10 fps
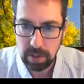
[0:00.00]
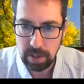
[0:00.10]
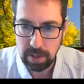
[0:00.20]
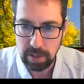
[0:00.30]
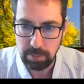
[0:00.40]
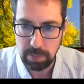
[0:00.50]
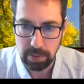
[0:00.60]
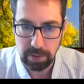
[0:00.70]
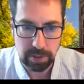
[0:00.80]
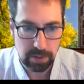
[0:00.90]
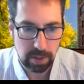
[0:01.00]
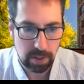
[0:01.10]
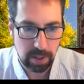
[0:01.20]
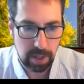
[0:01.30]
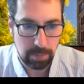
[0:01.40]
and then build this
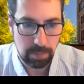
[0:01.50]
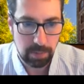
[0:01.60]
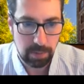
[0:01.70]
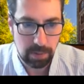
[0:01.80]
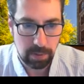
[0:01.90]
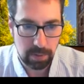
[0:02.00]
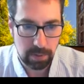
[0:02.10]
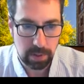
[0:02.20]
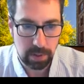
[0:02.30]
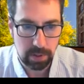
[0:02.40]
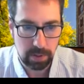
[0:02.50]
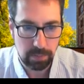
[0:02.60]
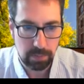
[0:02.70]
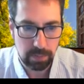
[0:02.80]
all up. So